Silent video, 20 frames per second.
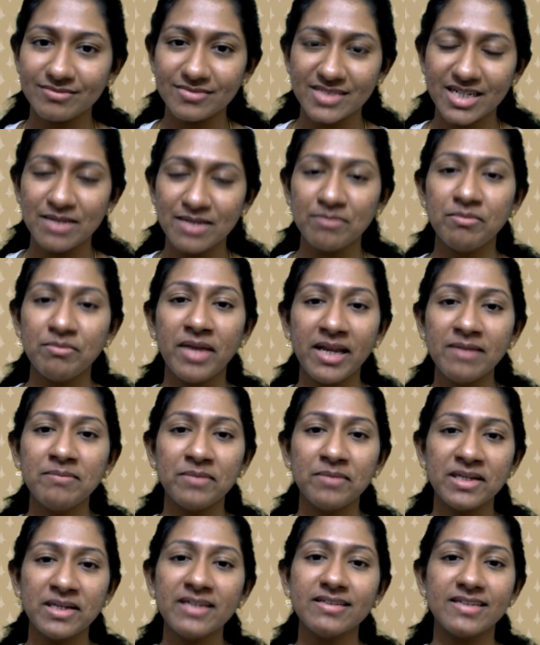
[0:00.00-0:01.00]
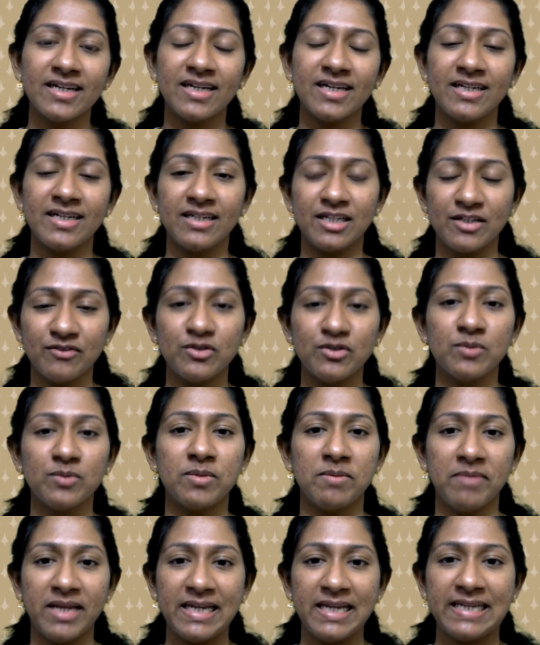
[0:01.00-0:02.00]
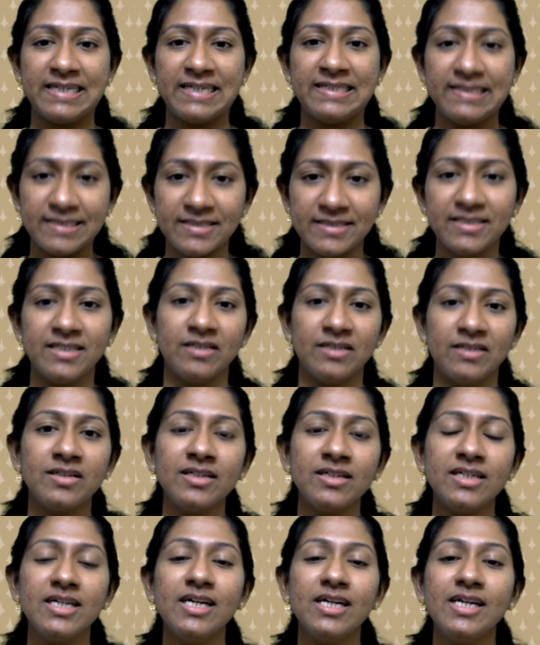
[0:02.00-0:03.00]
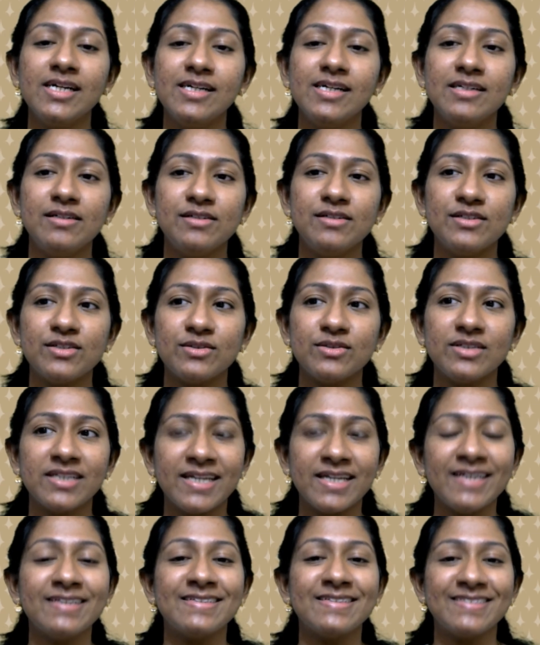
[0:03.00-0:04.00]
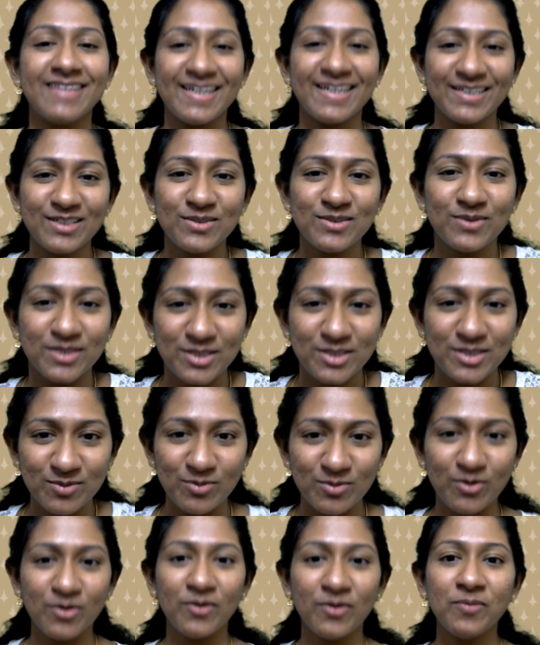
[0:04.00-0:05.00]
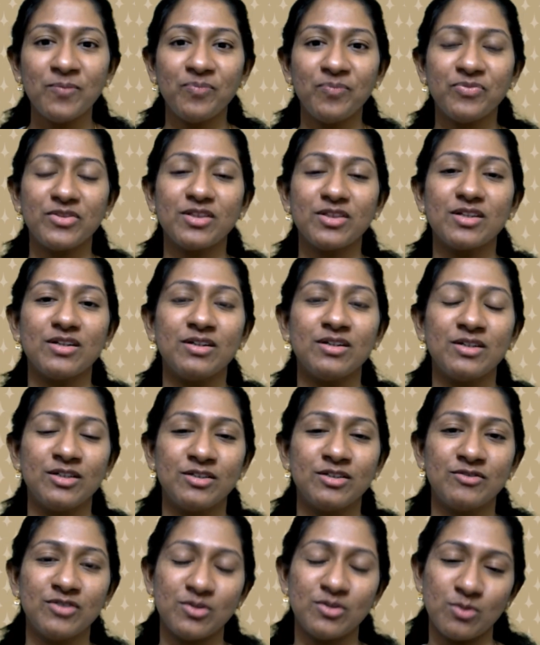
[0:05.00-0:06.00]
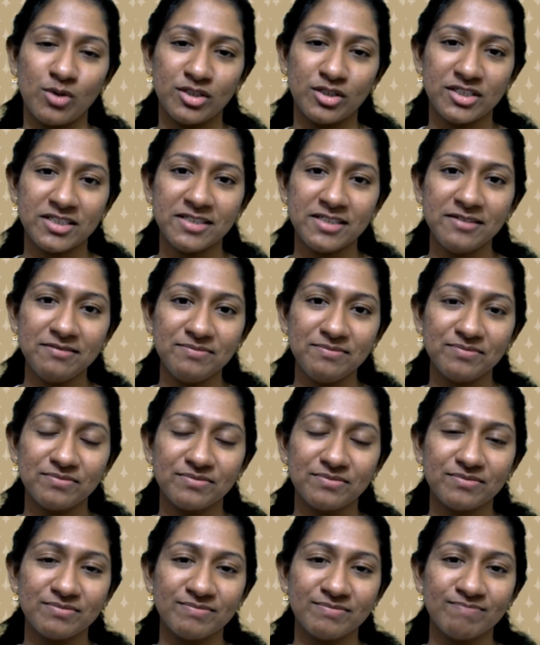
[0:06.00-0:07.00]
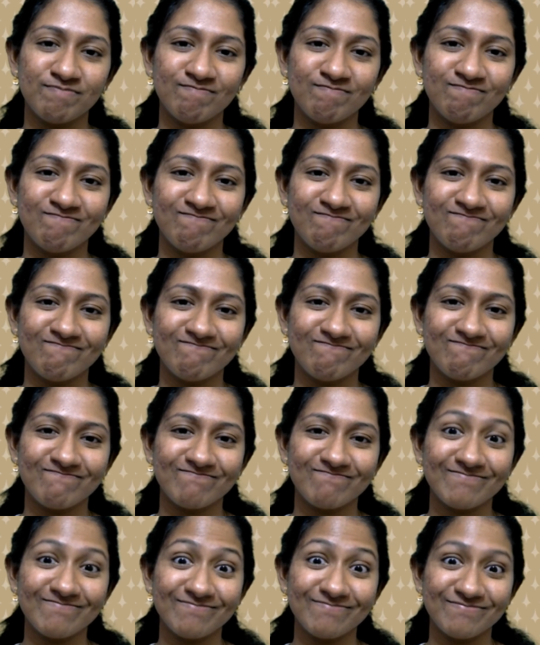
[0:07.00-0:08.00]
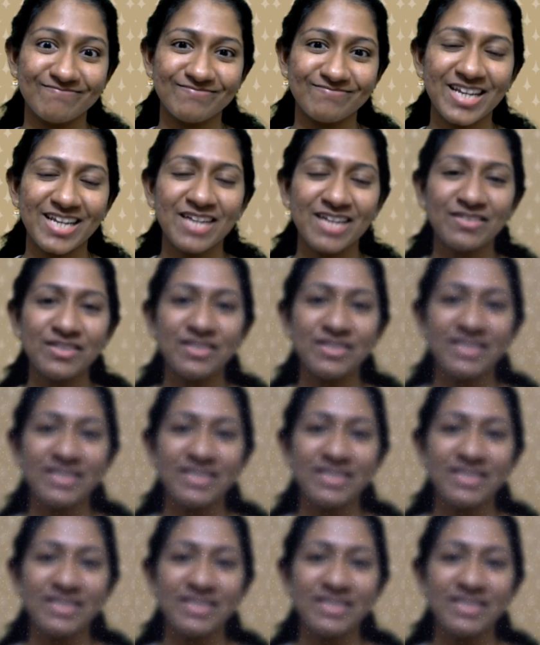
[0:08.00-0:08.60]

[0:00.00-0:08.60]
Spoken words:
mail me. I'll give you my mail ID in here. So again, thank you once more for watching. Mm. Have a good